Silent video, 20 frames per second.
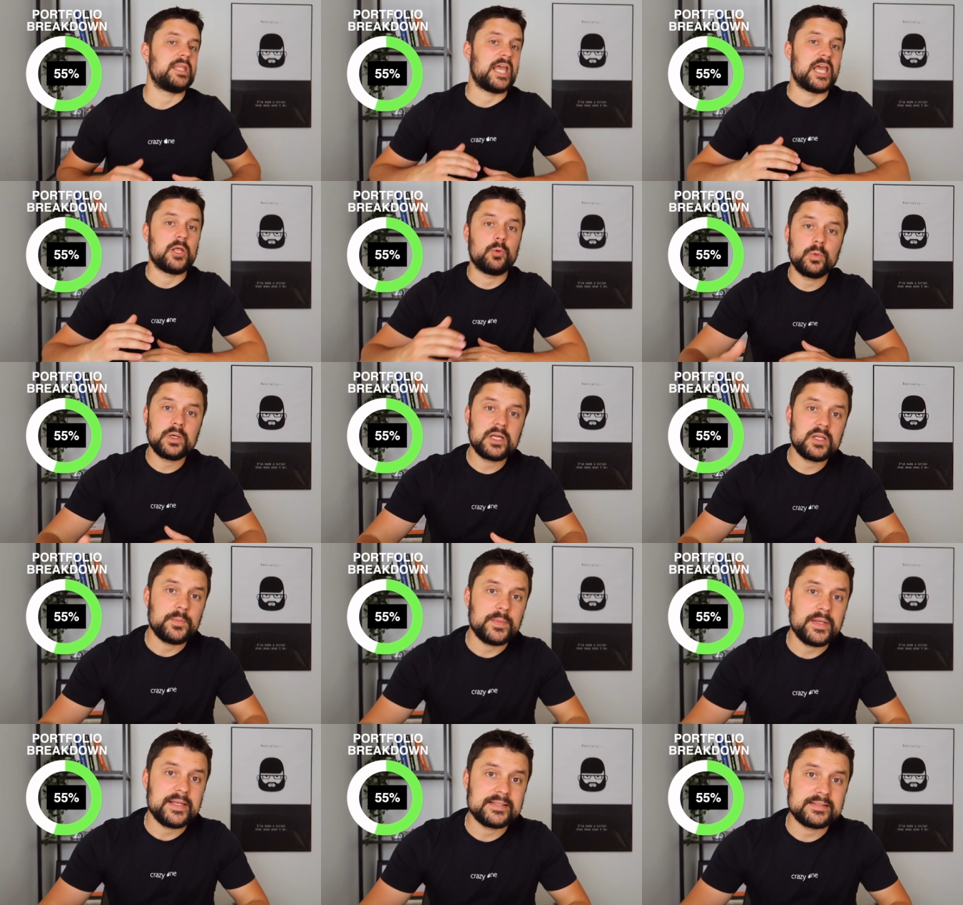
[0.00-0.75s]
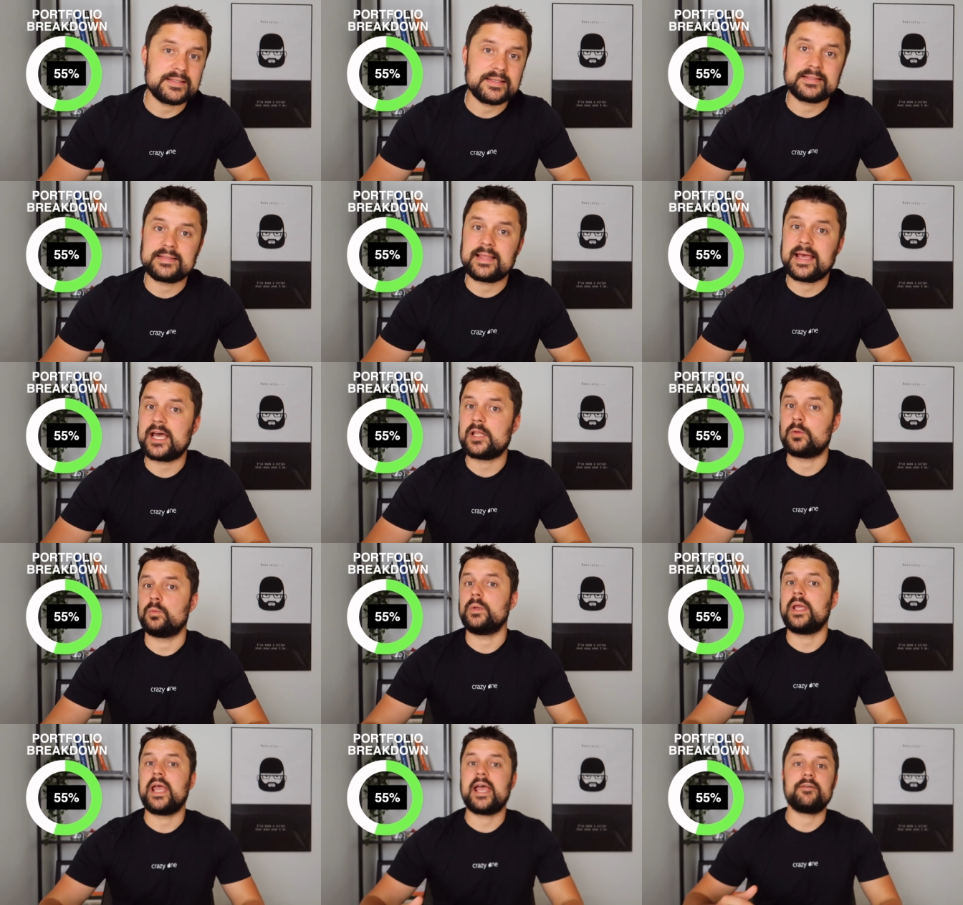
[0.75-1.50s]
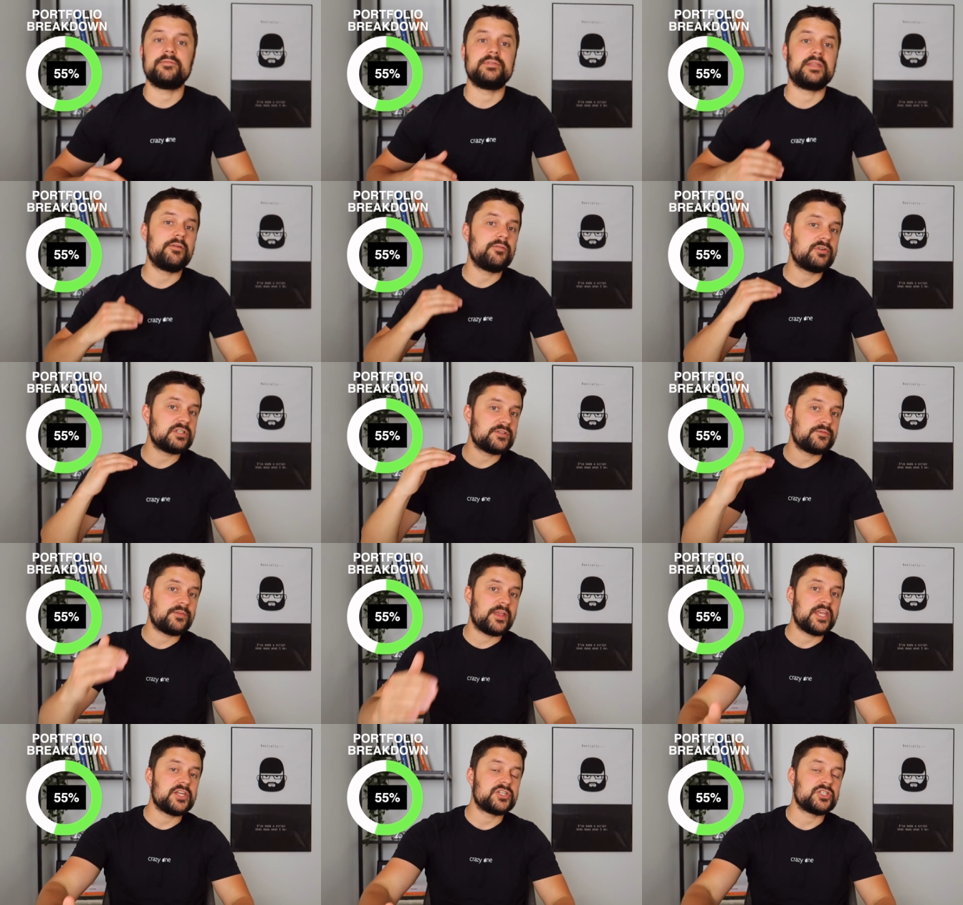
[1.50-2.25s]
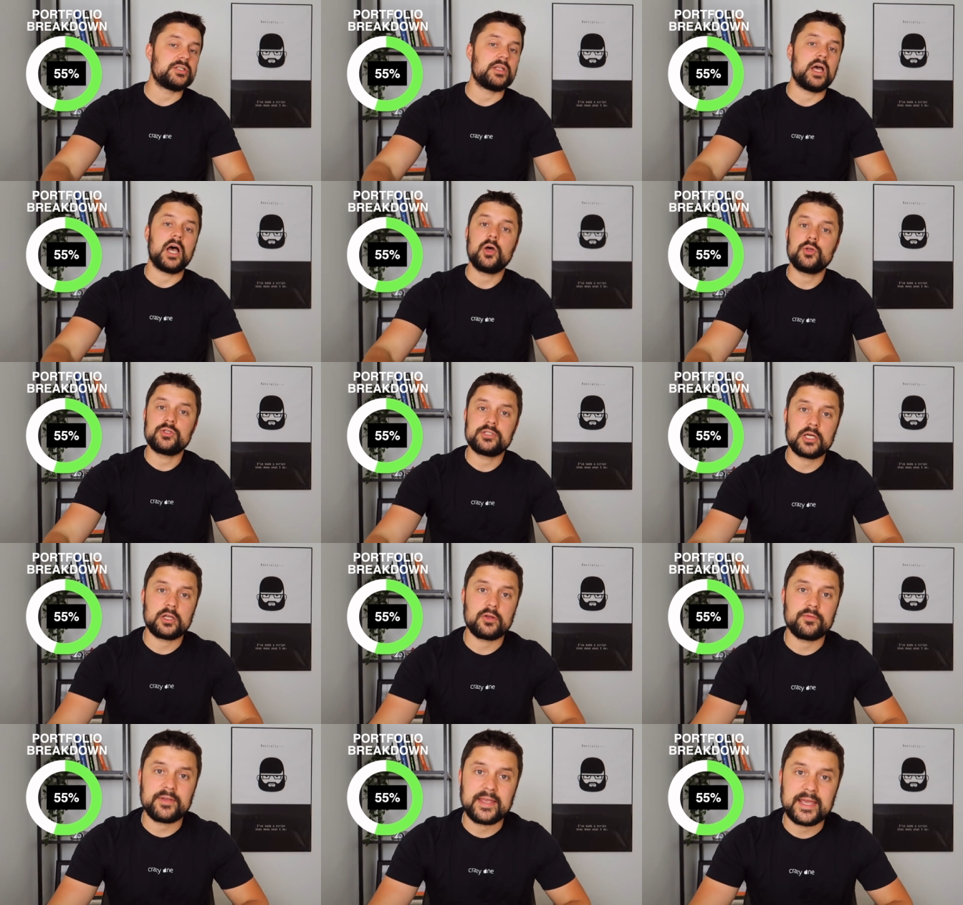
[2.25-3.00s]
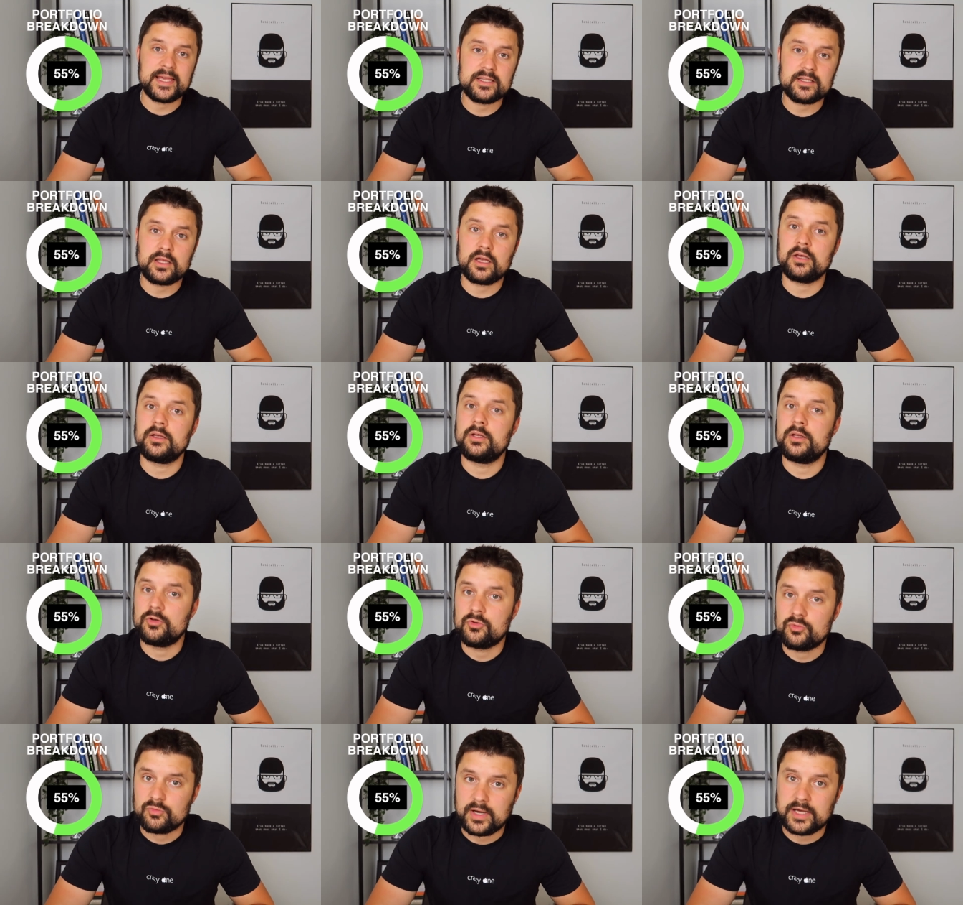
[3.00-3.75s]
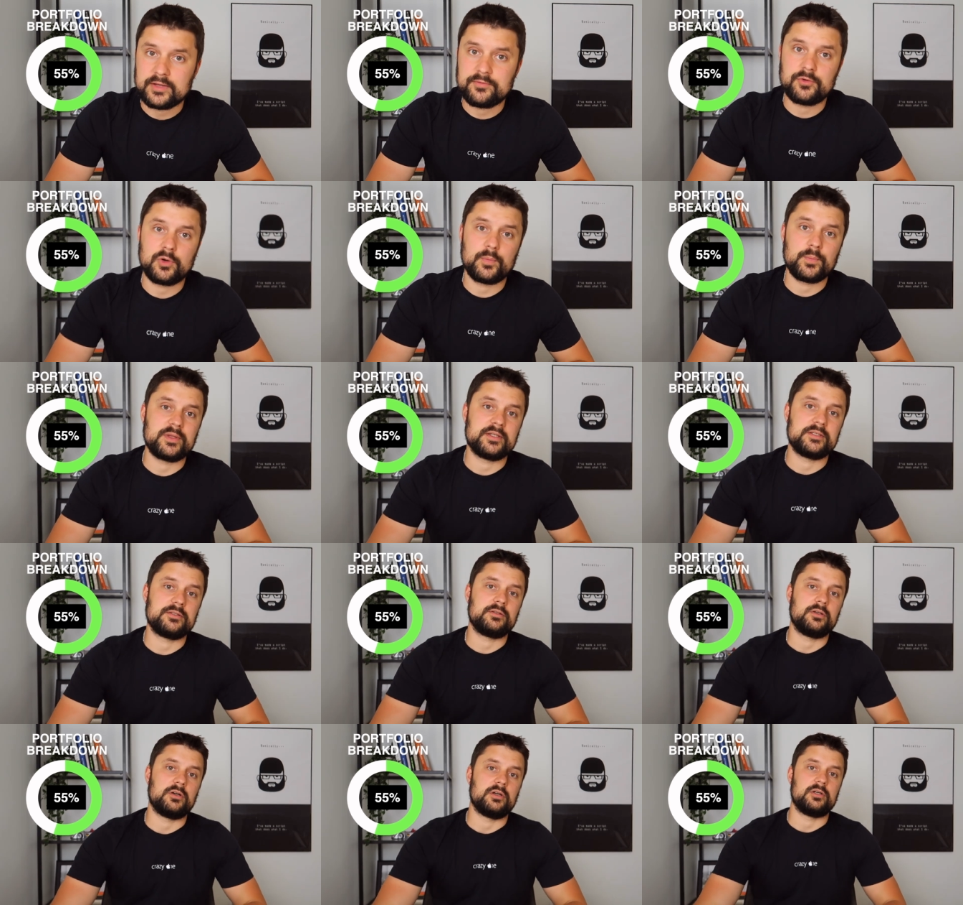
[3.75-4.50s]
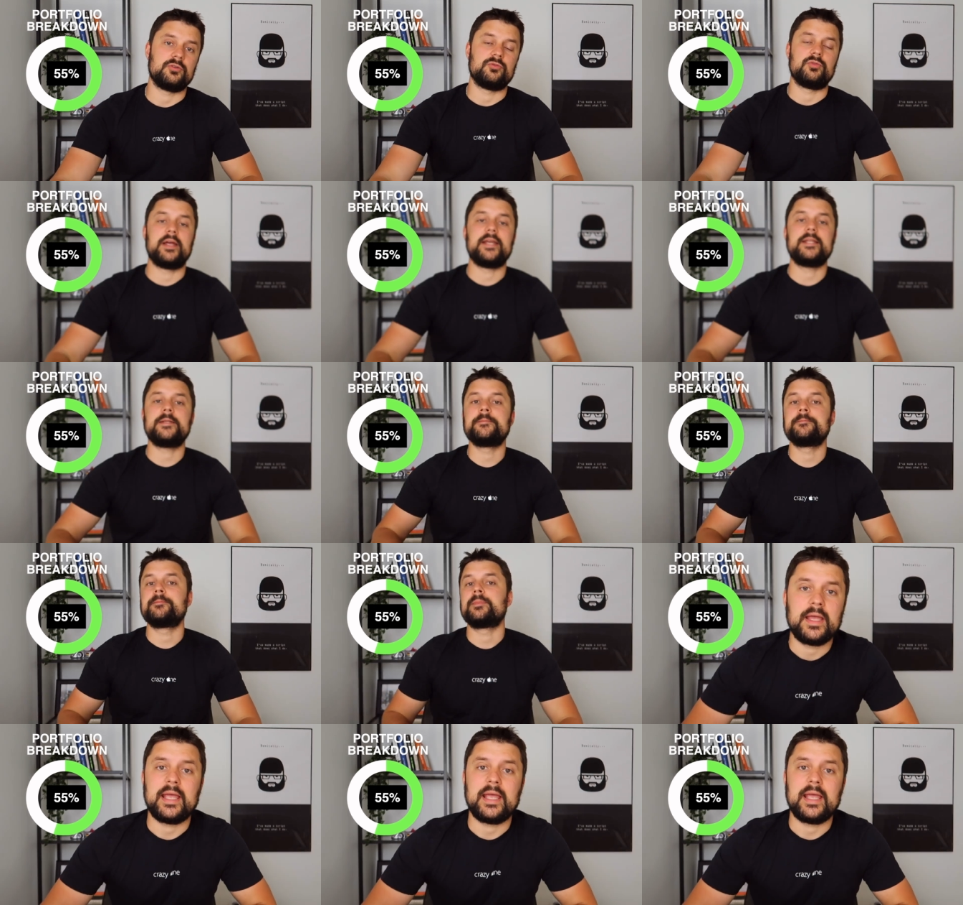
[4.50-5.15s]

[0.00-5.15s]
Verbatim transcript: And what it means is that we have diversification outside of Canada right from the start, right?